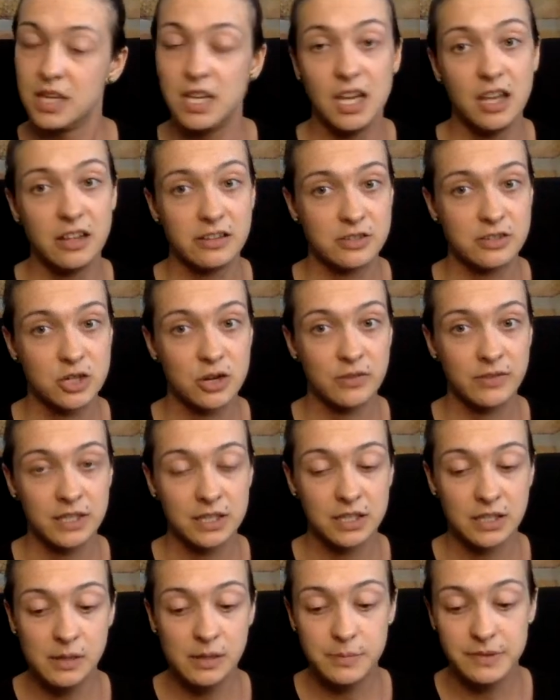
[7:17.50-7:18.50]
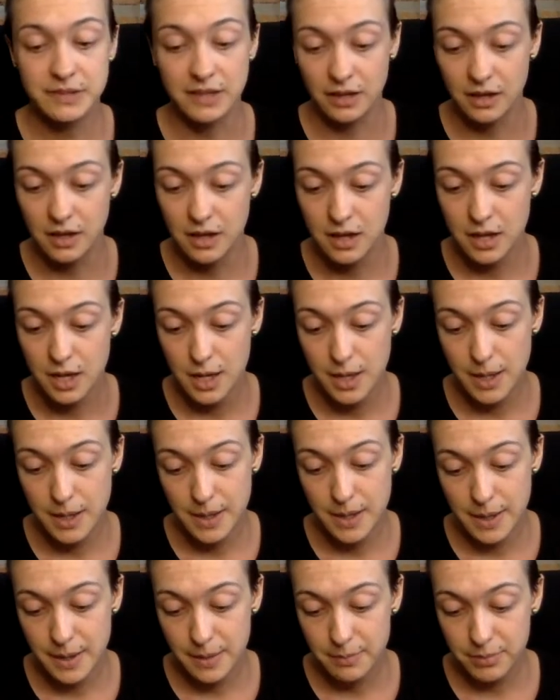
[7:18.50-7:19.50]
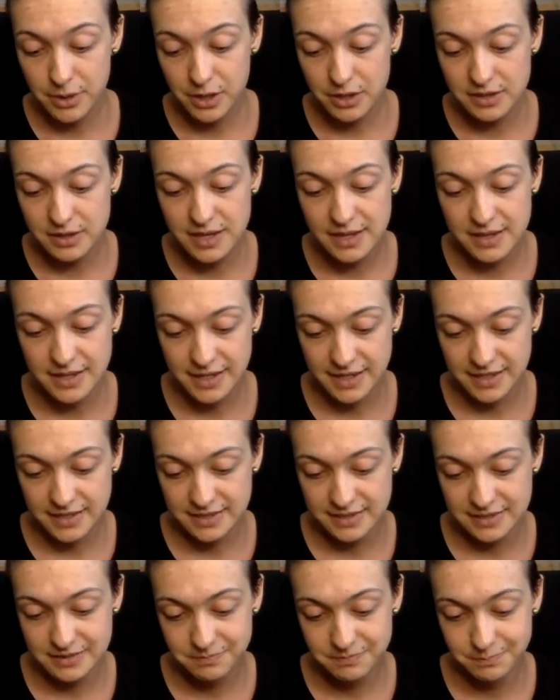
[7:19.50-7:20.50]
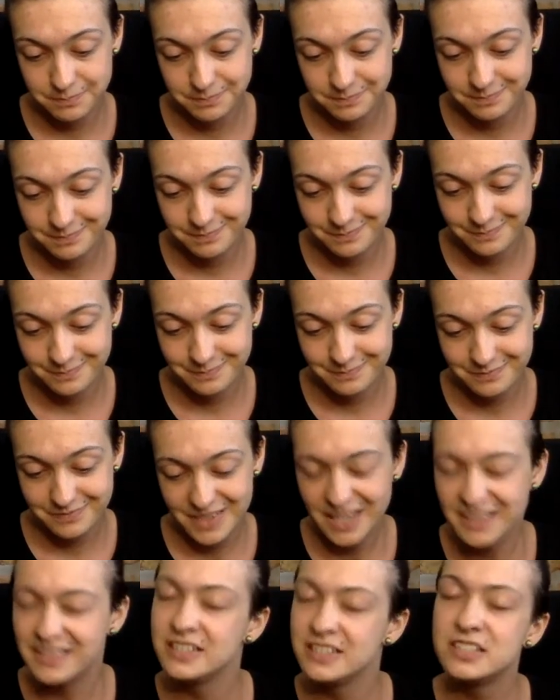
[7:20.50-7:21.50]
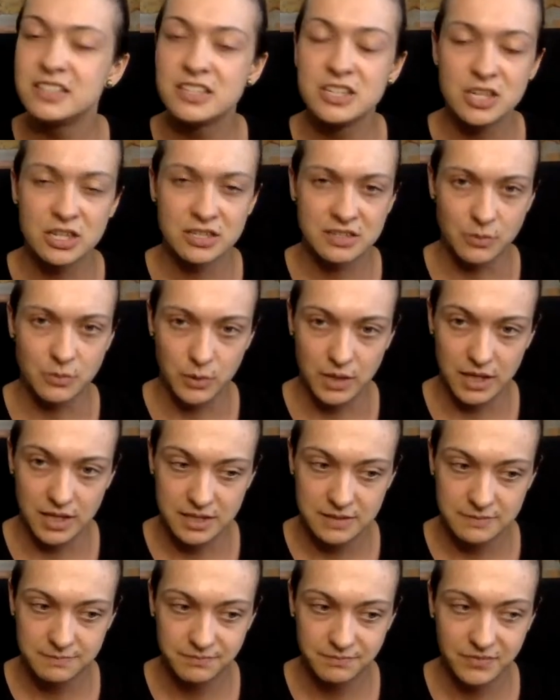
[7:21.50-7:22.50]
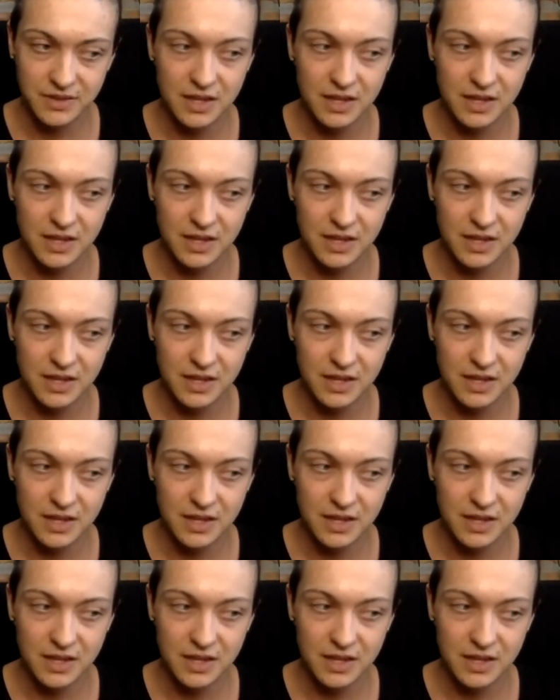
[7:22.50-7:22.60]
he gets a shovel and a lipstick. But on the other hand, these t-shirts are weird.